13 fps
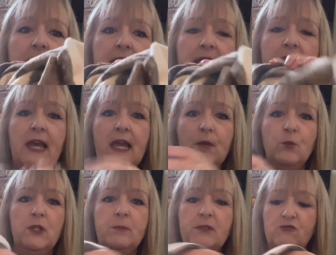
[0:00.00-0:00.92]
yeah, I
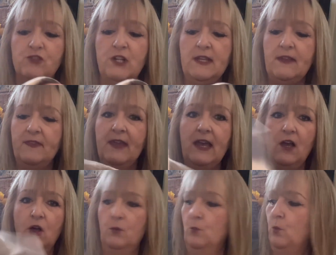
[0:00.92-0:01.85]
will be trying that
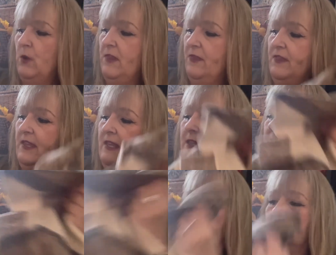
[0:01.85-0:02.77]
on with
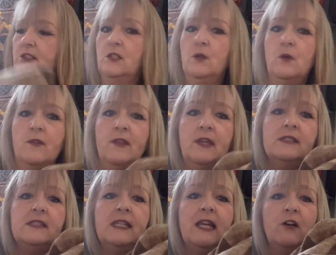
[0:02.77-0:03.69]
these. So
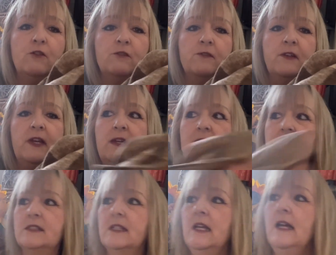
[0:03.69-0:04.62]
there's the
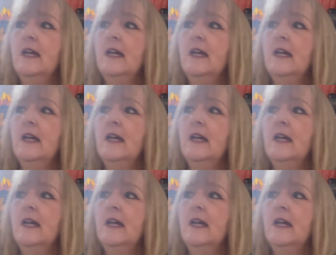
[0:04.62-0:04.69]
outfit.